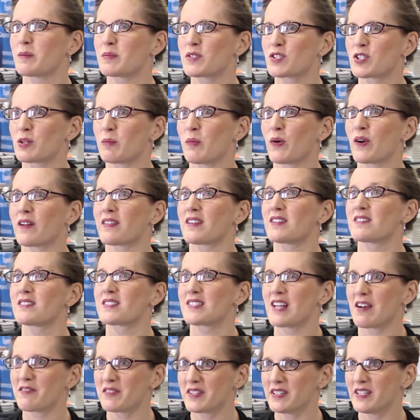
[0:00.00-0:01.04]
ships to more
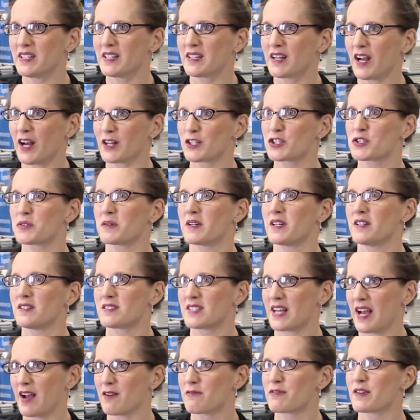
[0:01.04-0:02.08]
than 70
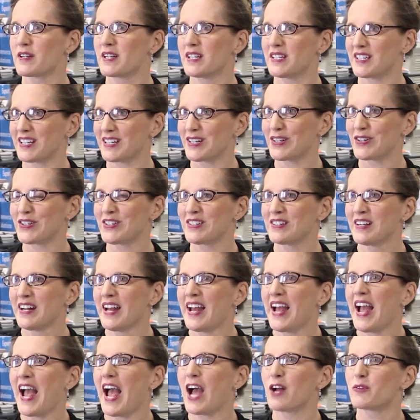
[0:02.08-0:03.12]
countries every year,
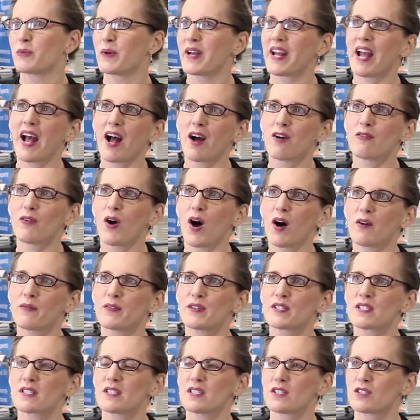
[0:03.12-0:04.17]
and we have
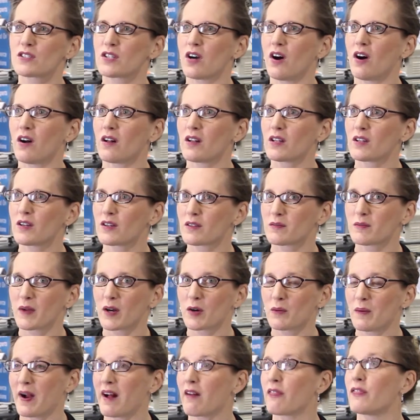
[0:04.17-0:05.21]
offices all
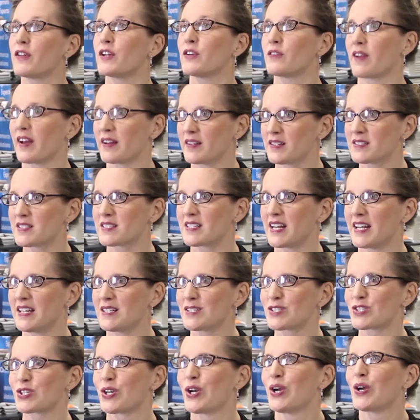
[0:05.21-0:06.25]
around the United
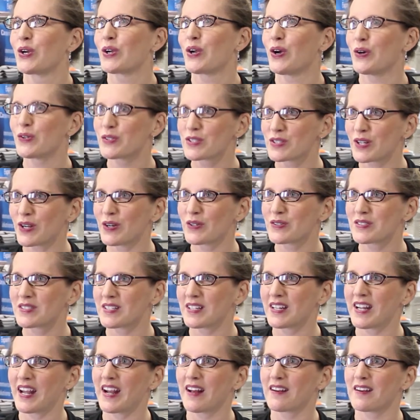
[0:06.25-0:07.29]
States, coast to
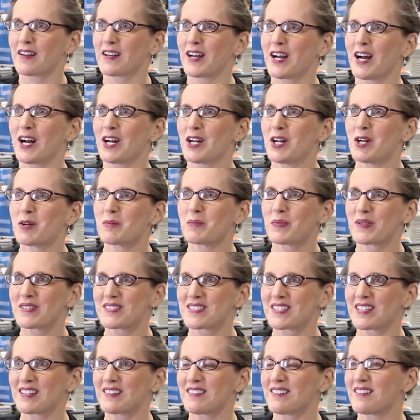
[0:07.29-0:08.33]
coast in Canada,
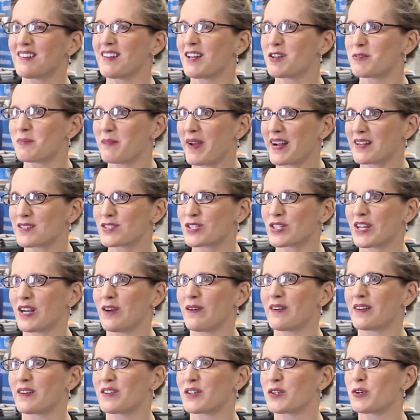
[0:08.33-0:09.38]
Brazil,
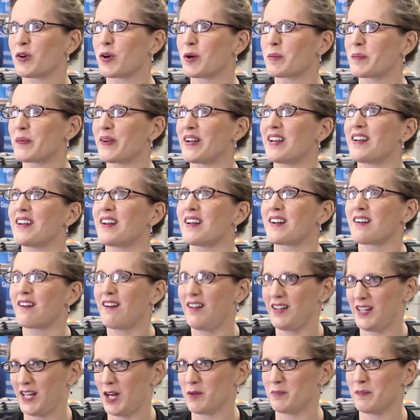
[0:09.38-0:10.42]
Mexico, and are incorporated
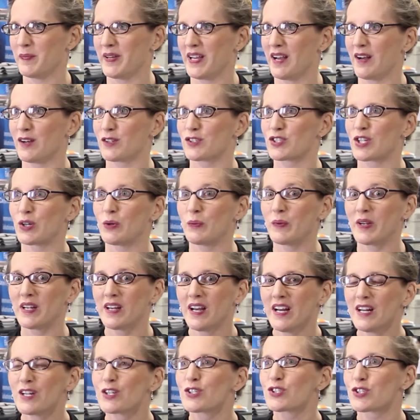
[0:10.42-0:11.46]
in Colombia. So
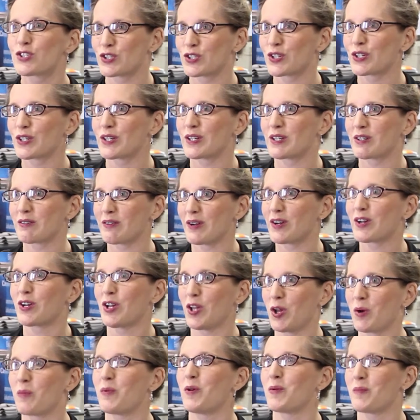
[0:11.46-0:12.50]
we serve
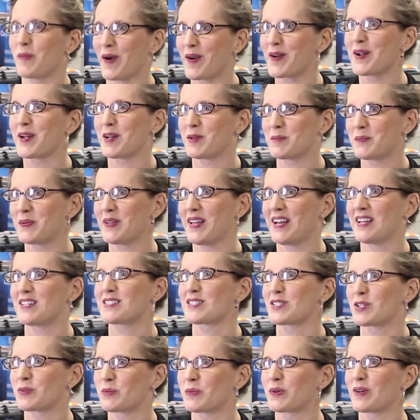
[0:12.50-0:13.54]
a global
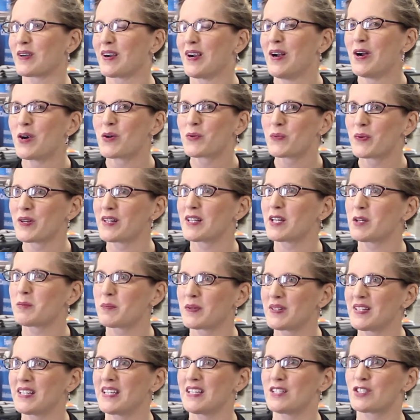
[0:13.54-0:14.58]
marketplace, and we're
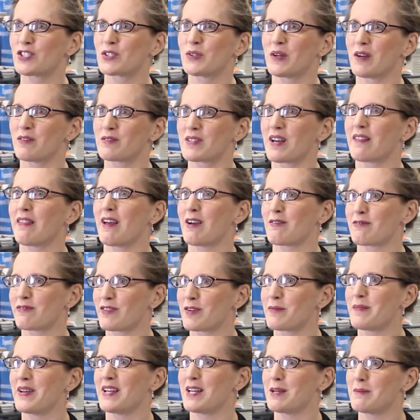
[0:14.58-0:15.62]
really pleased to have done
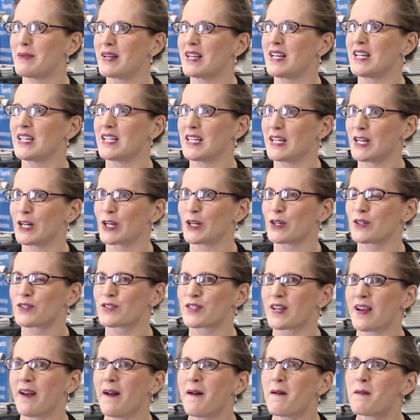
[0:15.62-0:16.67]
that for many, many
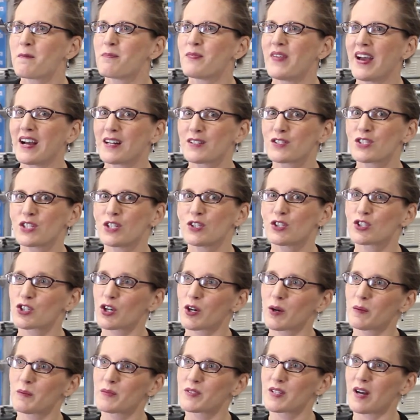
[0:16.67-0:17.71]
years. That's
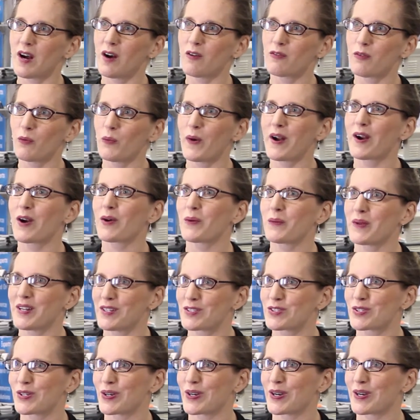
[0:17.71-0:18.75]
in terms of where
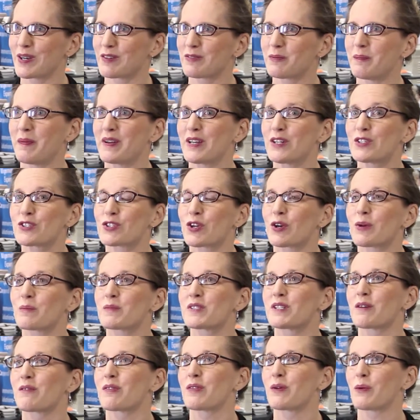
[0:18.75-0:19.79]
we serve, but in
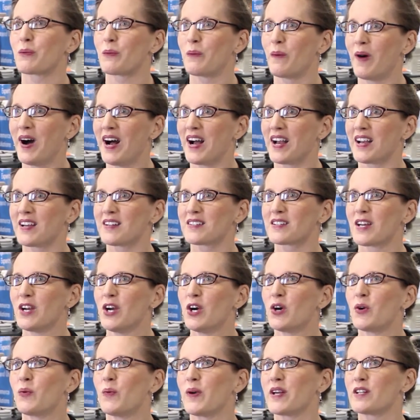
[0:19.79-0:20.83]
terms of the what,
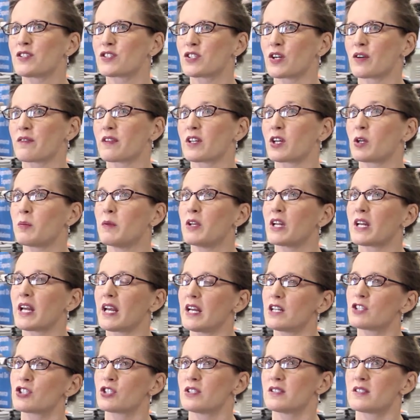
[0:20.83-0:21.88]
we serve the
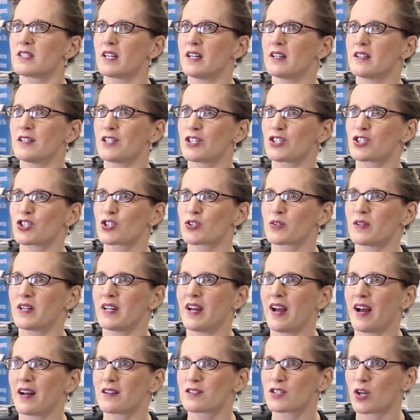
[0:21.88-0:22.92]
communications
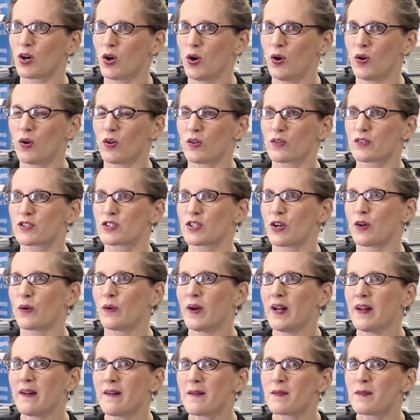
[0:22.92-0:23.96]
industry as a whole. So